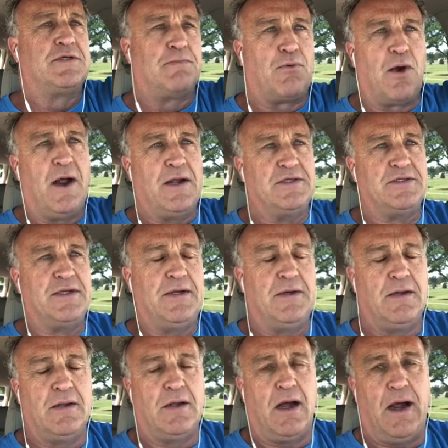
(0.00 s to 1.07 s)

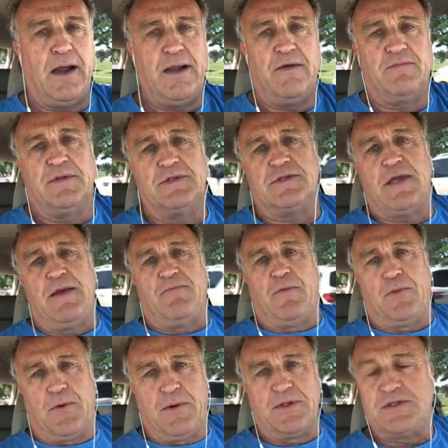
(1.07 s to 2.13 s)
surprising. I have been saved for
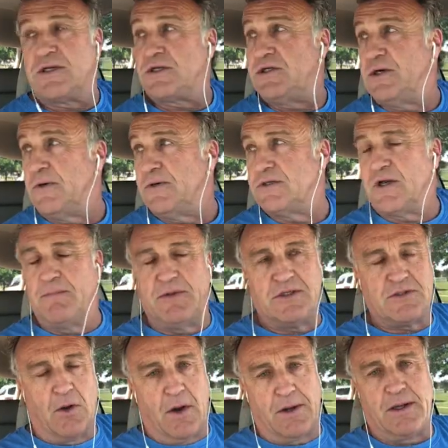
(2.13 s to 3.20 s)
36 years and been
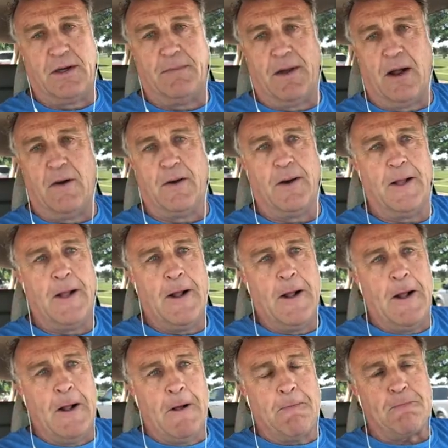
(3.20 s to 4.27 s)
talking about
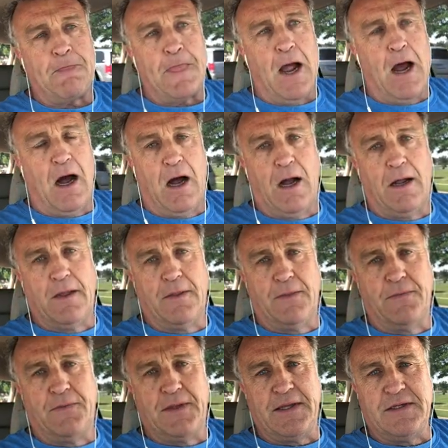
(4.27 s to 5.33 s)
uh,
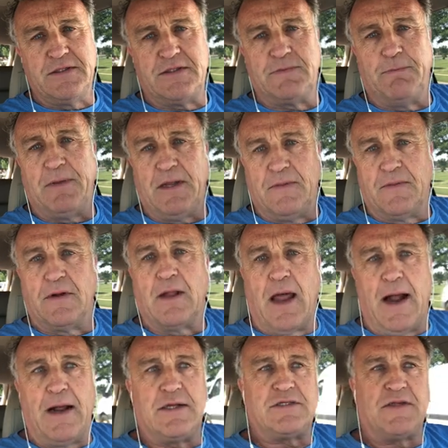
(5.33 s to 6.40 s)
these being the
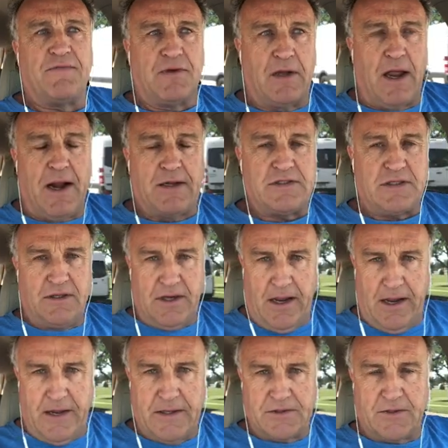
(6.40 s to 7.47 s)
last of the last
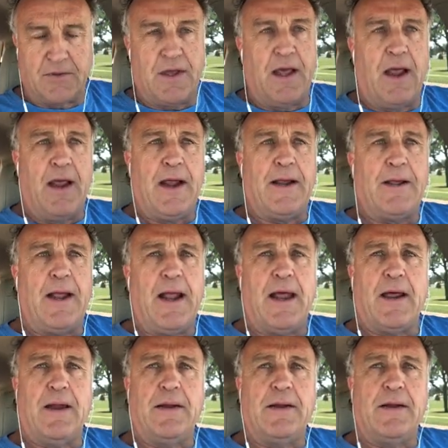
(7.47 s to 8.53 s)
days, okay?
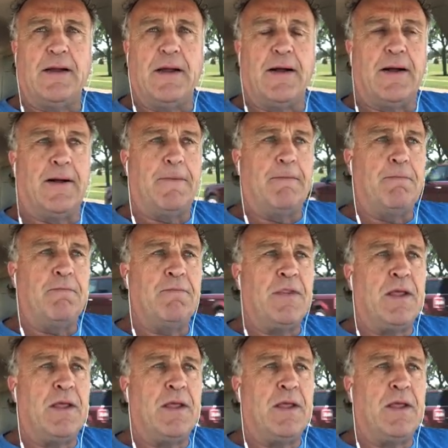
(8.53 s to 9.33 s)
And, um,